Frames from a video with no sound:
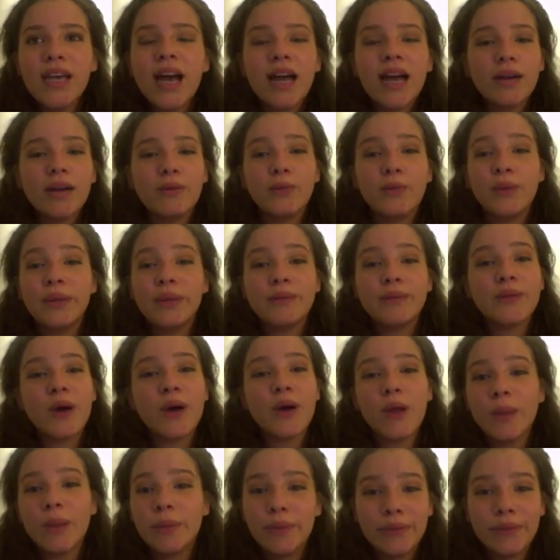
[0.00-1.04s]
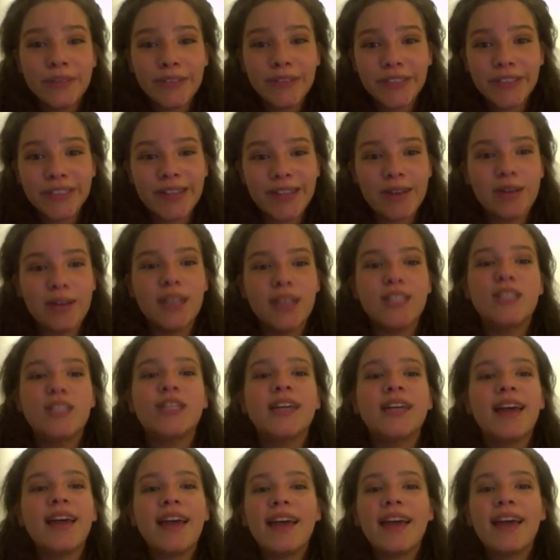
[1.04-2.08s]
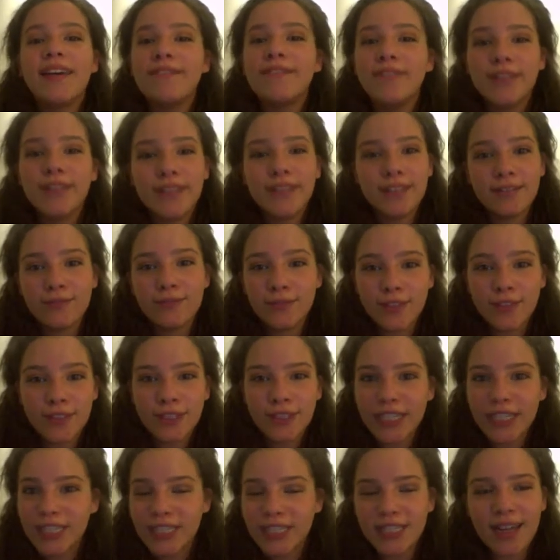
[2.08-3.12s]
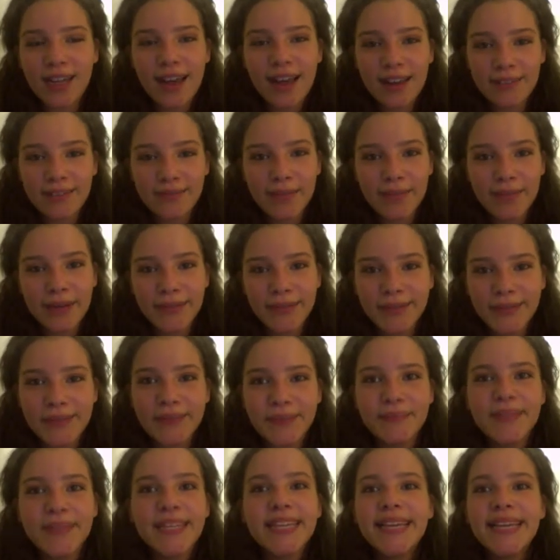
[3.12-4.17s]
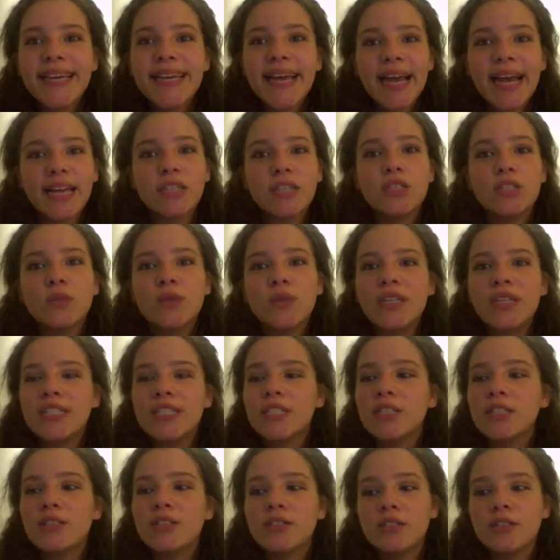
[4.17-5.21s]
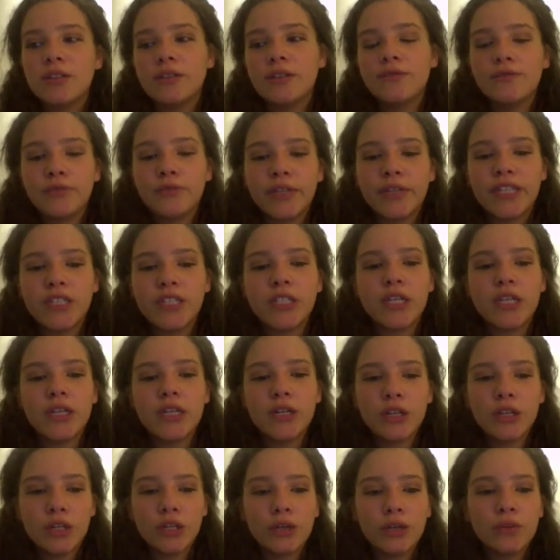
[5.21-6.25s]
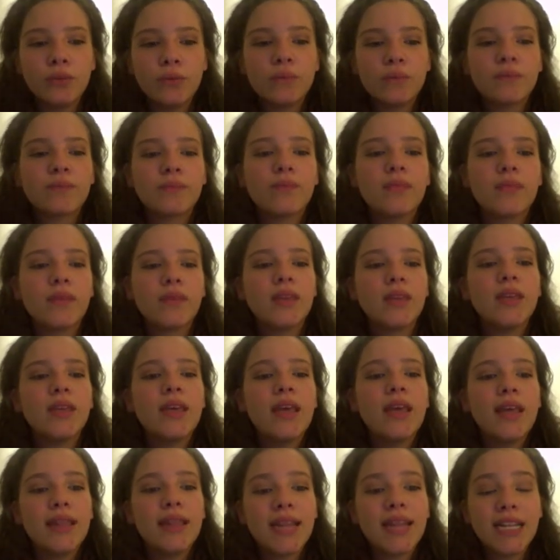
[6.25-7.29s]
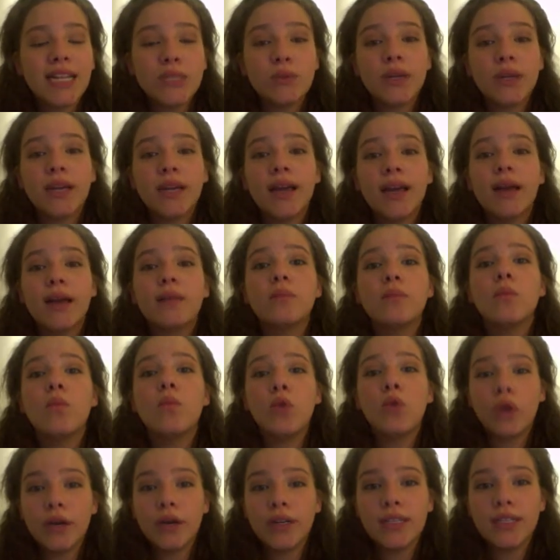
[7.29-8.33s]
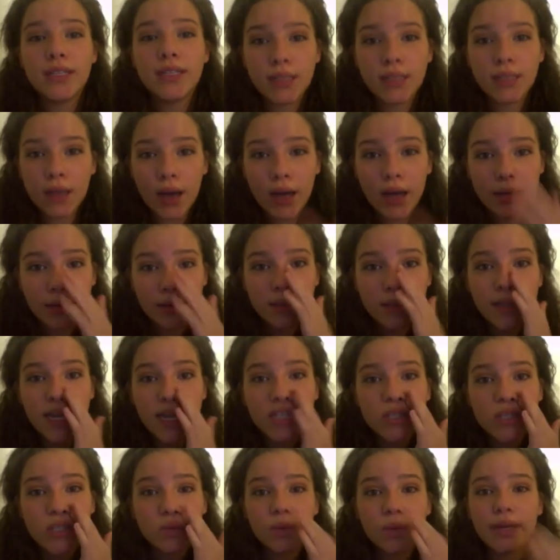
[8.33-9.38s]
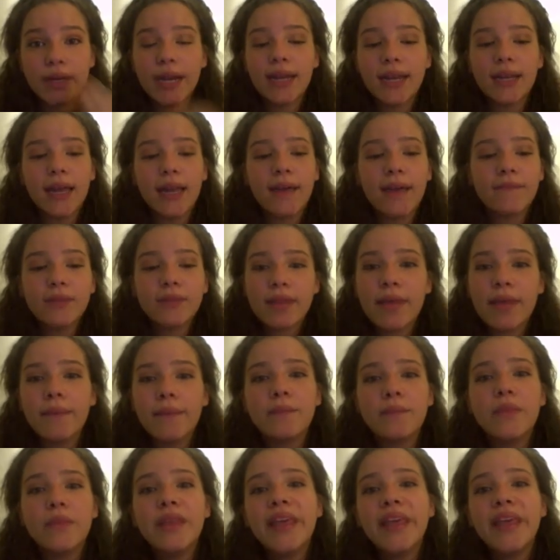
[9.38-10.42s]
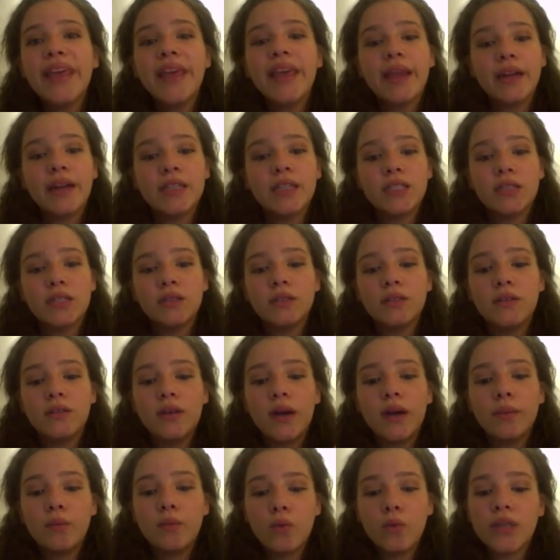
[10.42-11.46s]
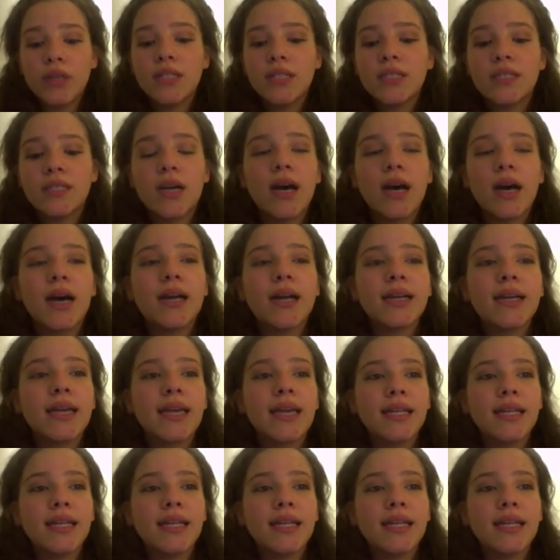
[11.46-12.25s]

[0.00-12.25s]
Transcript: I ripped all the posters out. I took everything of One Direction out of my room. I just wanted to start fresh and new. And that's when I got more into God. That's when I left them and I got more into God,